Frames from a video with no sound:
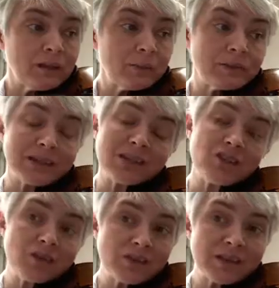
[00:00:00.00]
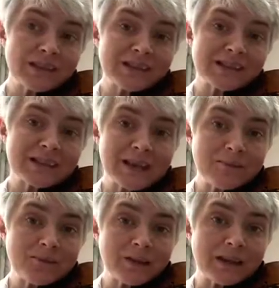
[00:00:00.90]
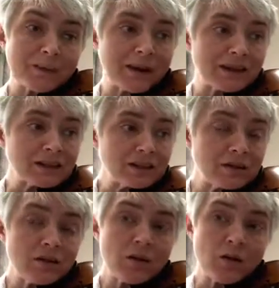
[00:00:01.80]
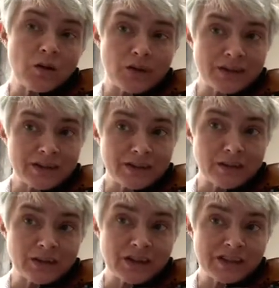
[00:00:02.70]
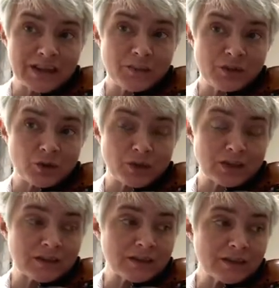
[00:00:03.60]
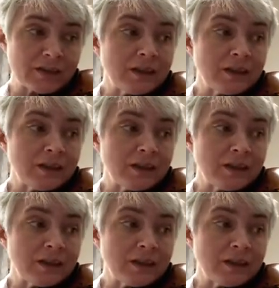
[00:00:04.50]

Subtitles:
but it's using the same finger pattern on the same strings.